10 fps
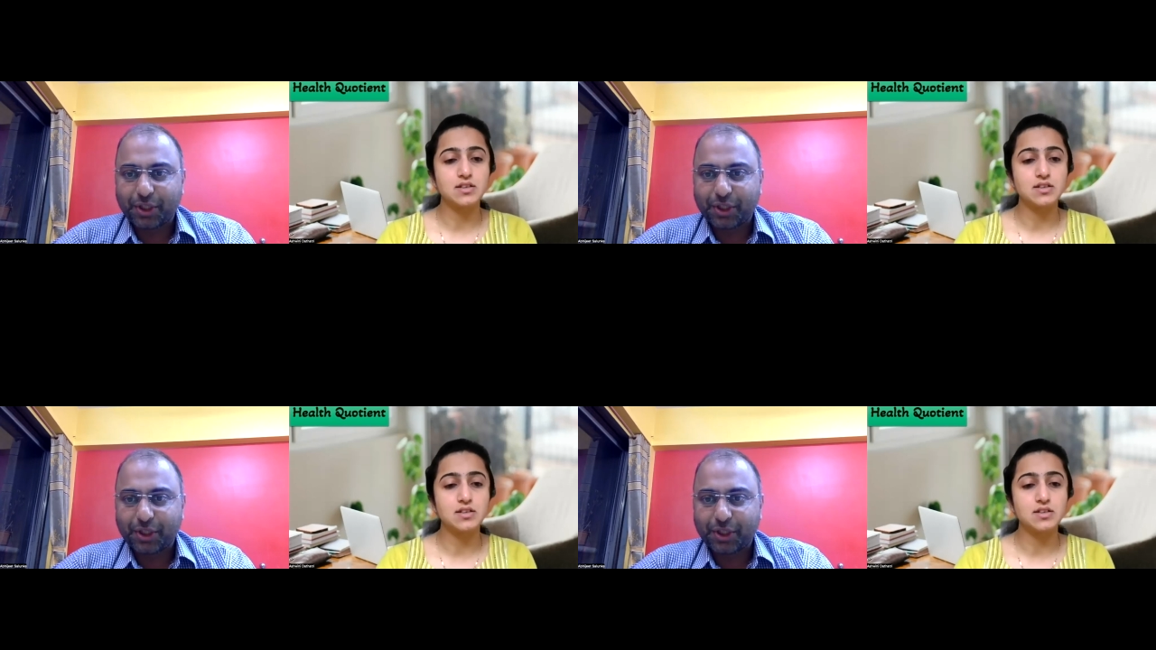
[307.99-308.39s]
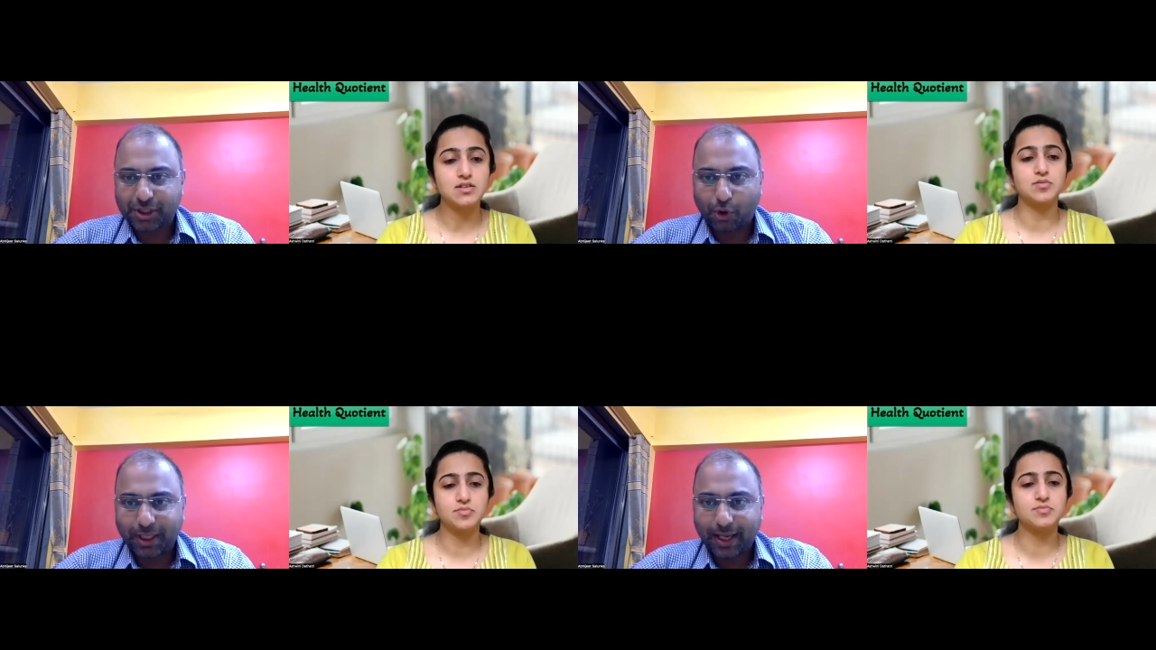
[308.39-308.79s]
Speaker 1: and they
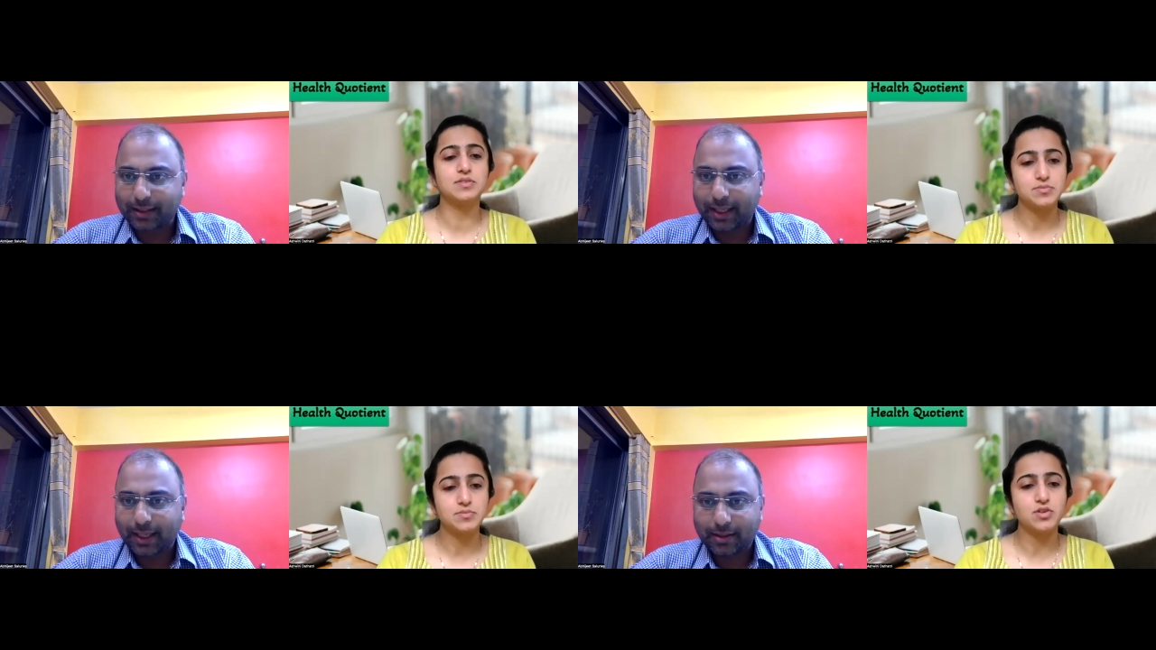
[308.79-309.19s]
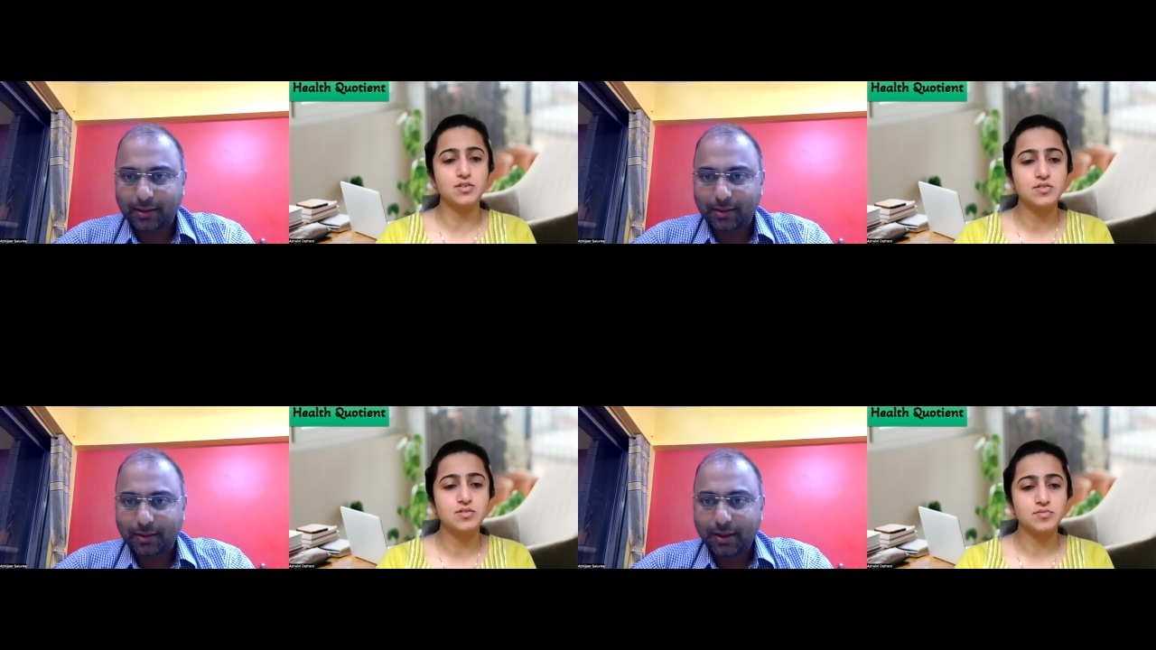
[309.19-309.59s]
can
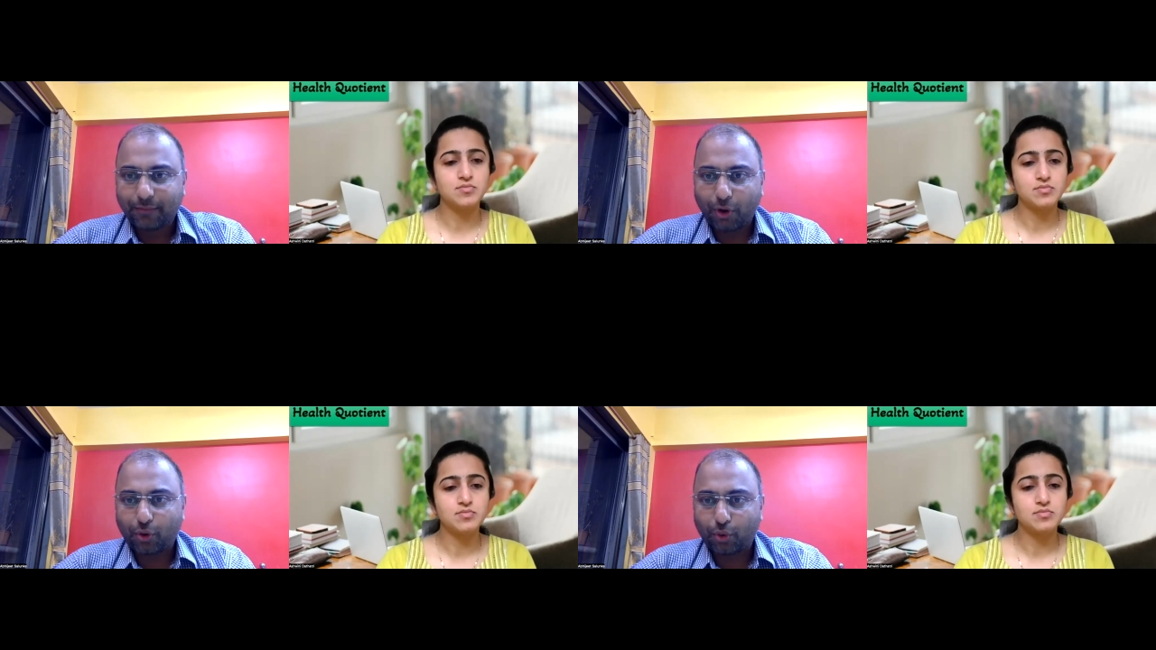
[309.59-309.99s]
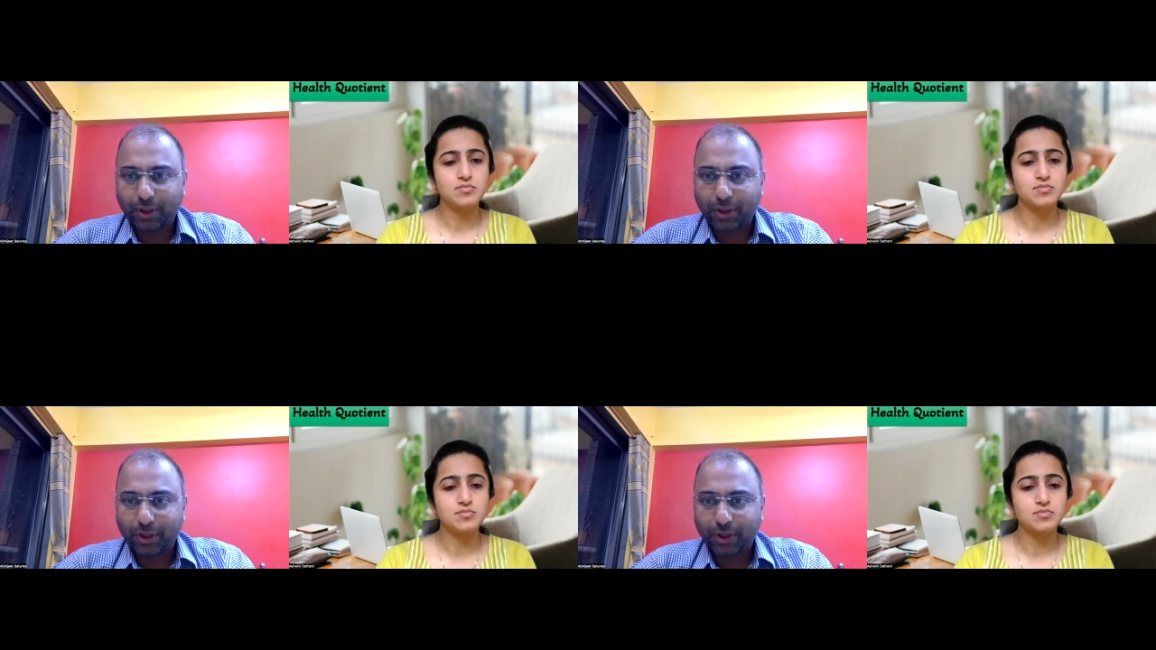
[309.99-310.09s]
walk over it.